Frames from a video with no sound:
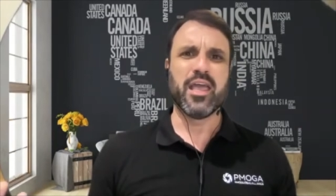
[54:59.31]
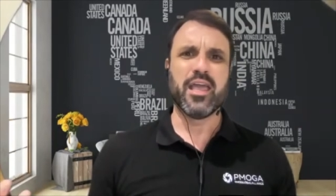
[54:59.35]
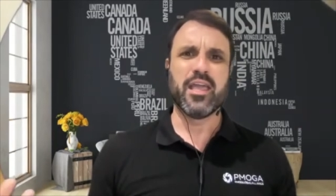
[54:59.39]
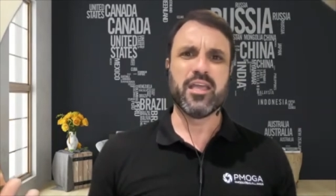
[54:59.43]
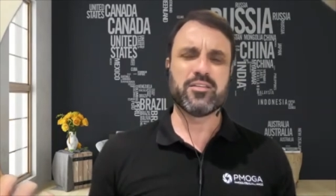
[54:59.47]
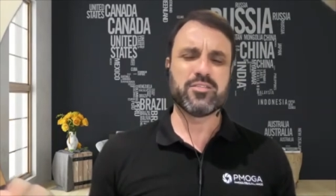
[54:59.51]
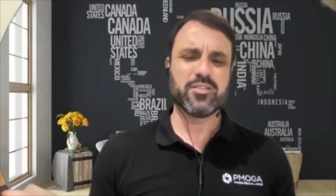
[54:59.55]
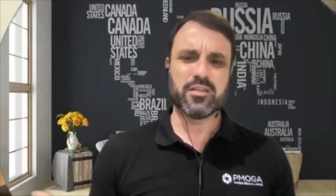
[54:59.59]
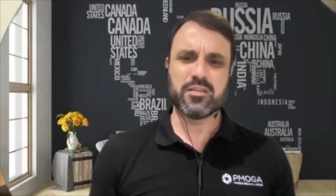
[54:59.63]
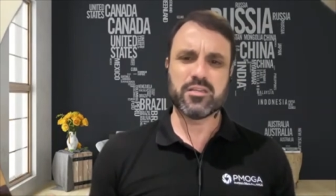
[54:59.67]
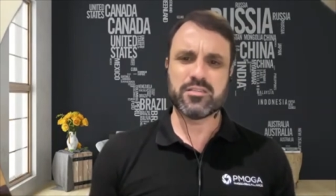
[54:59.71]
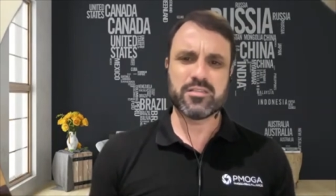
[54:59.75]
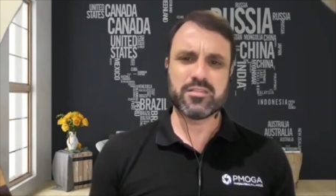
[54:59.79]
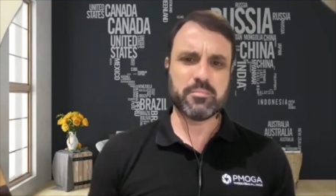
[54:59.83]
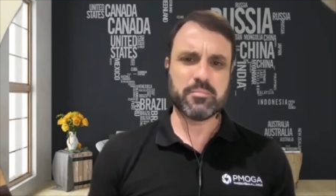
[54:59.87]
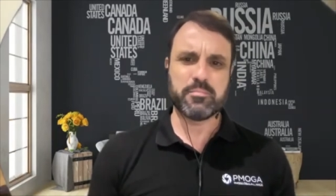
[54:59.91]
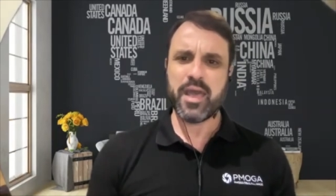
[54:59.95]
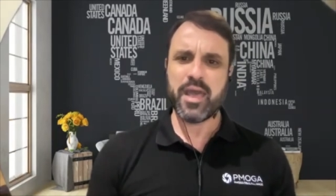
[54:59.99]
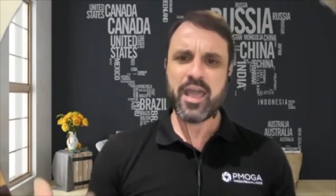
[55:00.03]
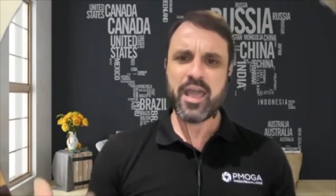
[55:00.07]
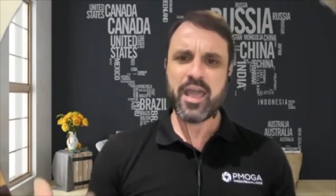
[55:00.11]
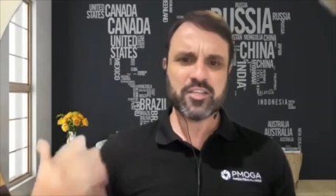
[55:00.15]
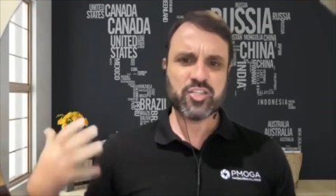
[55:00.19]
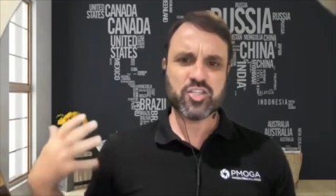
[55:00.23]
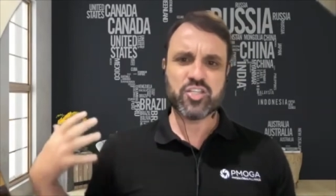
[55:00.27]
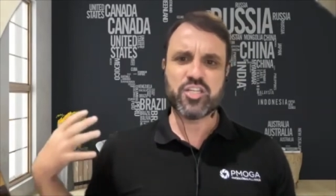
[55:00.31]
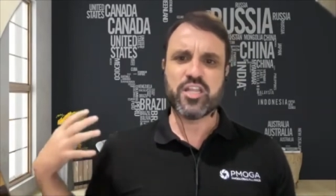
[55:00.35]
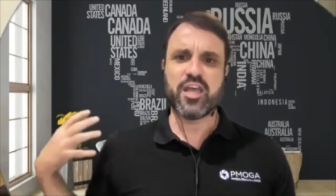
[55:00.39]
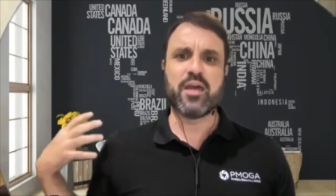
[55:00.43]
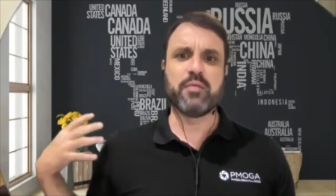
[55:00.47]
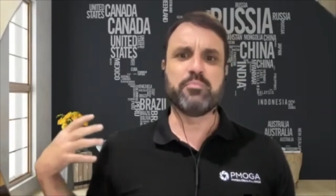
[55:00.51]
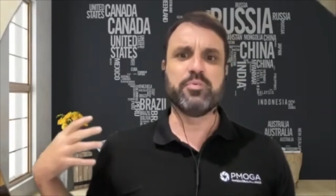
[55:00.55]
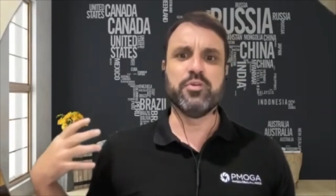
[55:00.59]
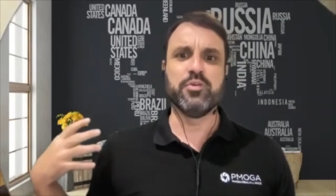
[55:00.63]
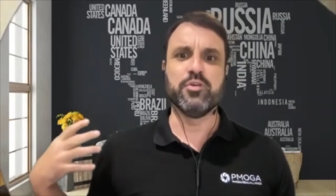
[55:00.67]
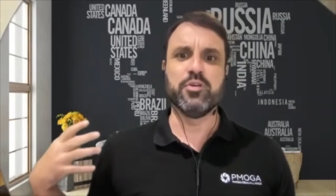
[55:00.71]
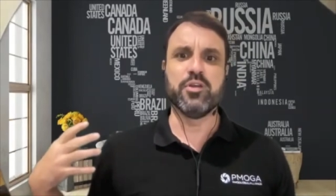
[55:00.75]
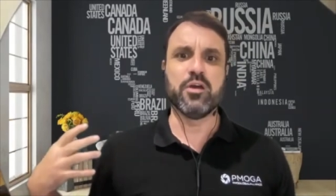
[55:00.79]
it's a
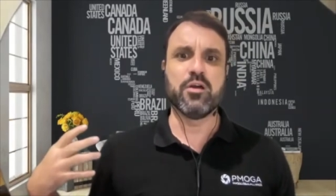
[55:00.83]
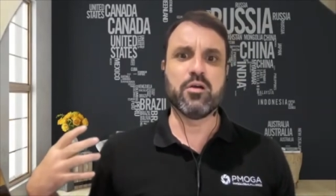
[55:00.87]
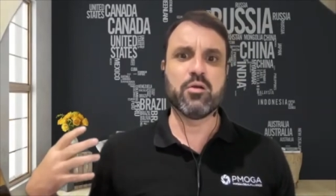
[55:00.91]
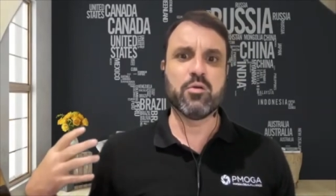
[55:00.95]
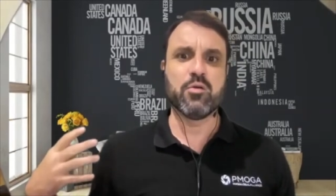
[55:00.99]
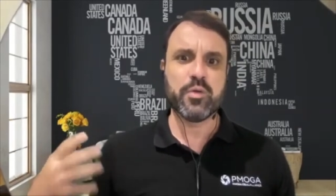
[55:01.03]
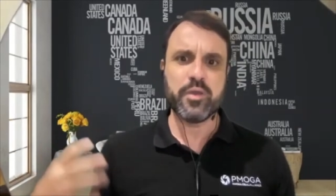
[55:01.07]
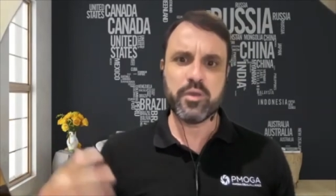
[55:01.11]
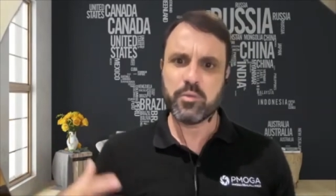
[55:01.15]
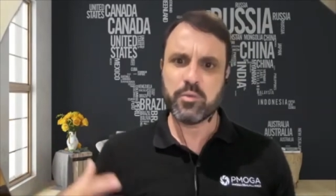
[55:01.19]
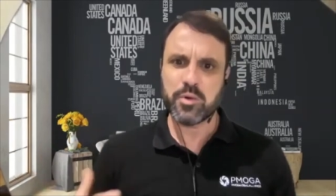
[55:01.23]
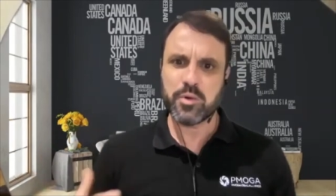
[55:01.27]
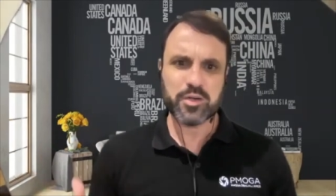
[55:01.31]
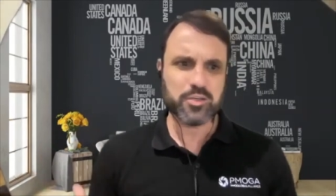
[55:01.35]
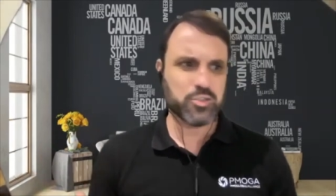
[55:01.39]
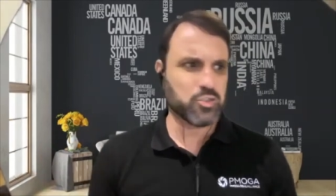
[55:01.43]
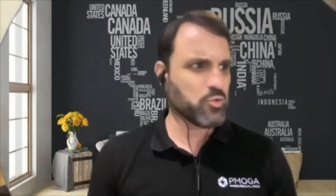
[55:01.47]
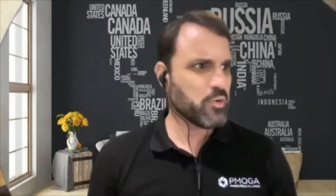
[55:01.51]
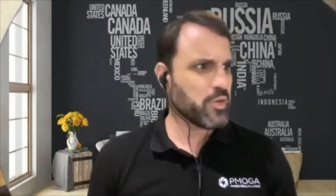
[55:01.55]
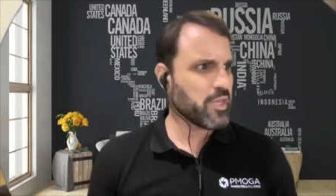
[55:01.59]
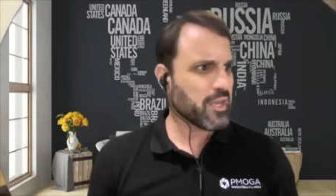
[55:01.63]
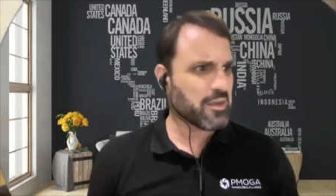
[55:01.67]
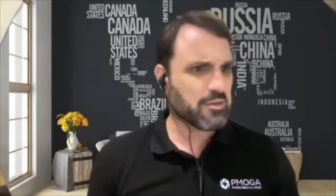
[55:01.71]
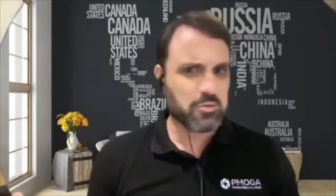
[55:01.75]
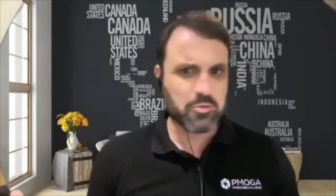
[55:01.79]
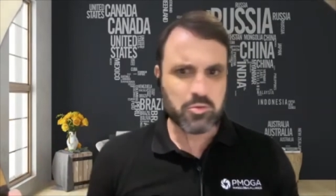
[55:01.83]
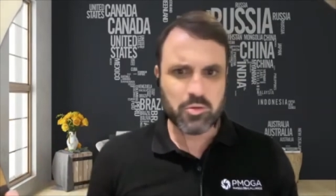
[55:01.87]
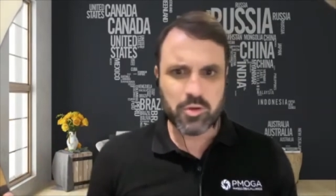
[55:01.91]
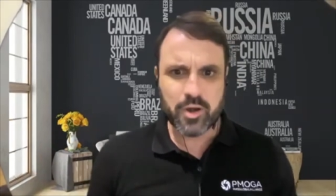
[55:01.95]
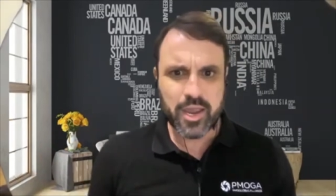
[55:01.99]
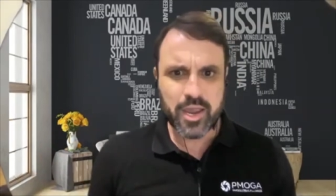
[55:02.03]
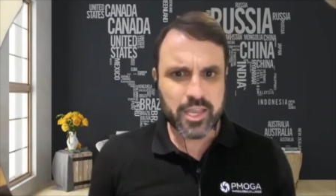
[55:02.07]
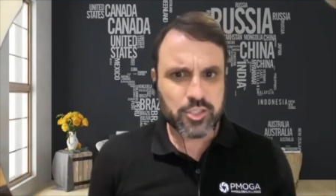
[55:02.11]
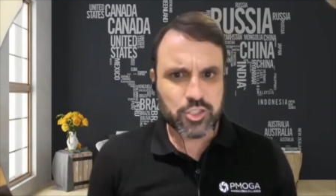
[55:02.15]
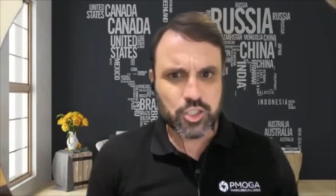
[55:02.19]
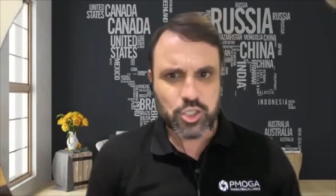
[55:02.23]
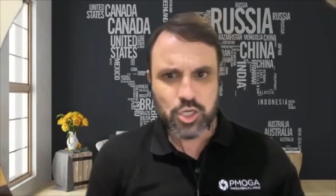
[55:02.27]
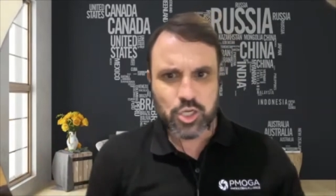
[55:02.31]
backstep, you know, we were doing a
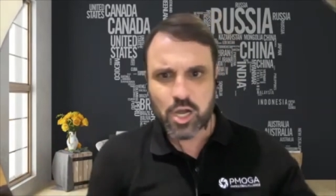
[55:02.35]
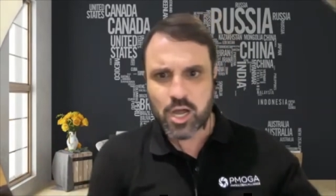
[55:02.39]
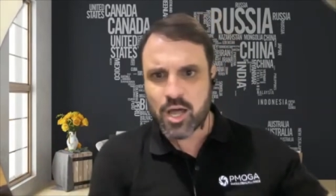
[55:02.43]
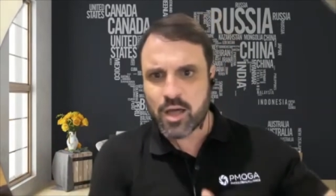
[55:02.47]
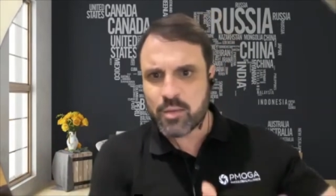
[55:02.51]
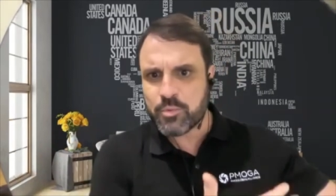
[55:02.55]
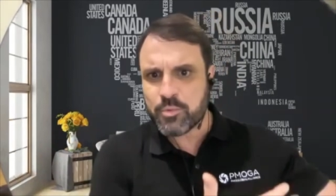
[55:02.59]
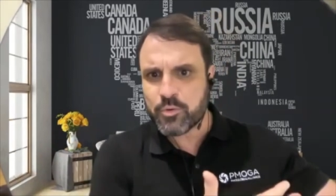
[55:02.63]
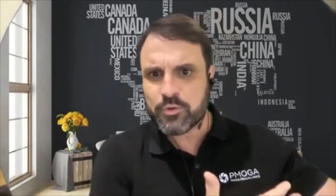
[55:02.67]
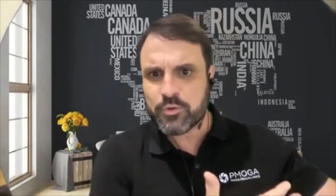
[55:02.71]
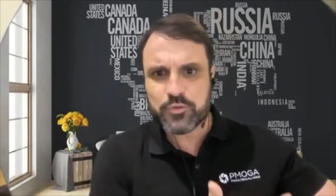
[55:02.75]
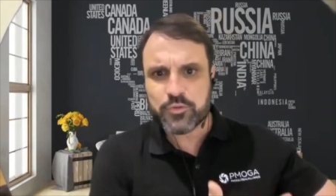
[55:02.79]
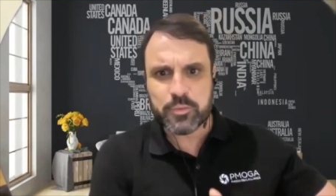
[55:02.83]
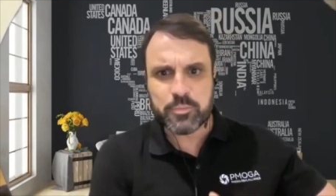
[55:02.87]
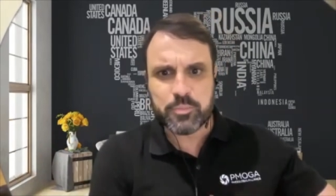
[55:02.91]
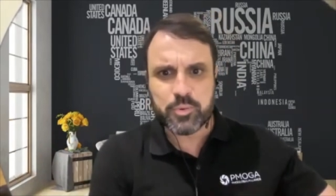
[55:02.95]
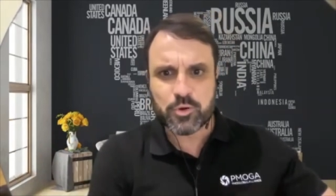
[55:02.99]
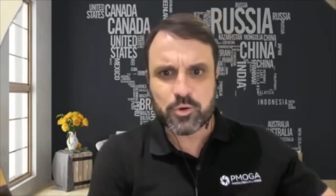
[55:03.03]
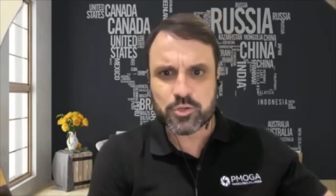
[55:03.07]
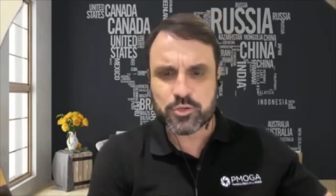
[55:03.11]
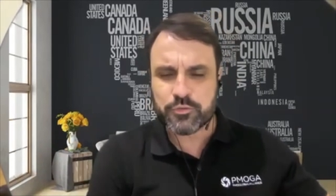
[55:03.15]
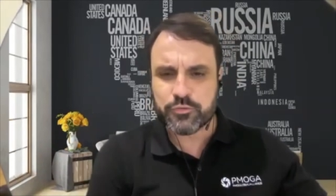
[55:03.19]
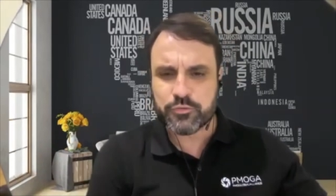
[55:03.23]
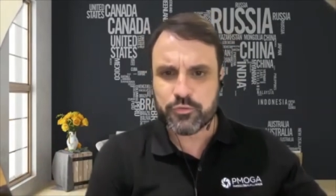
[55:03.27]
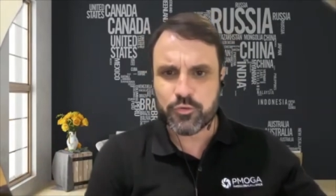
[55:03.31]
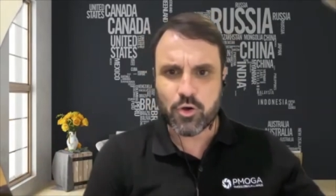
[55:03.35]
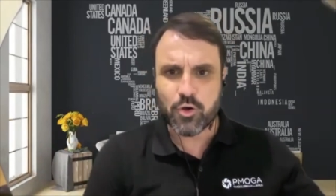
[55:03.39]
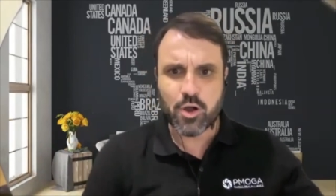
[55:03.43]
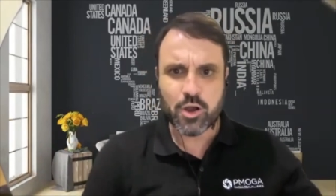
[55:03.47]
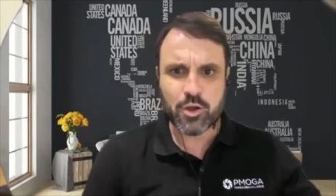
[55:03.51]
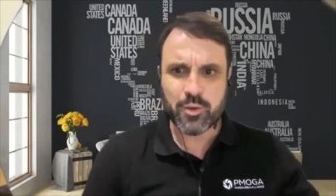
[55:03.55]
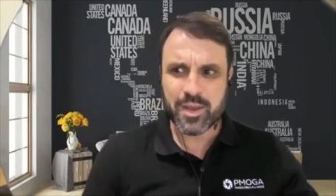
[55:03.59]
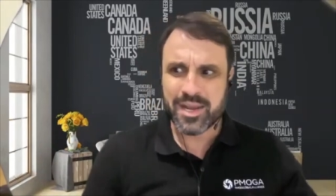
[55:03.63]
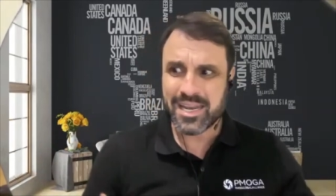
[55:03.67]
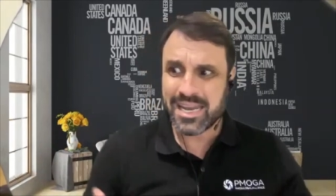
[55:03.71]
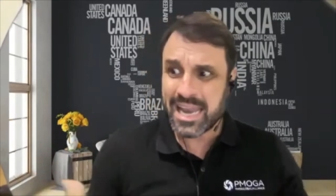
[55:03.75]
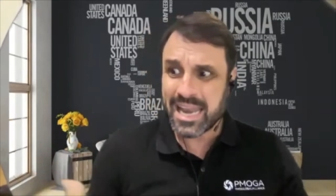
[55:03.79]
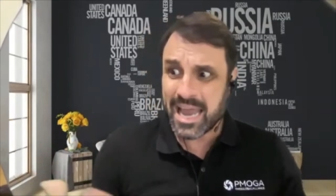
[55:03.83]
great job with the
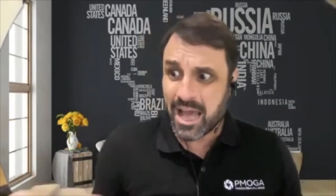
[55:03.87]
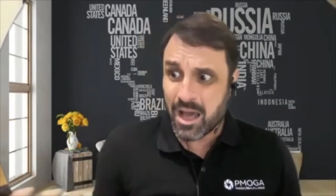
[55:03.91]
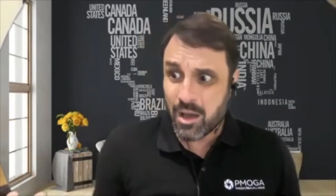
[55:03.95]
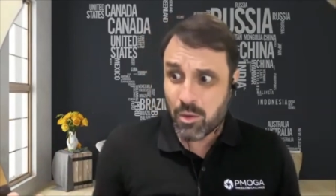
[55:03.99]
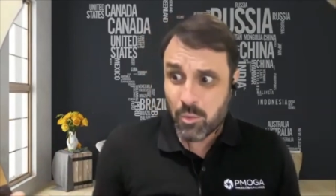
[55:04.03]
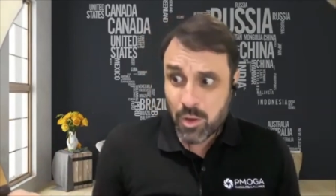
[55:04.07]
portfolio and now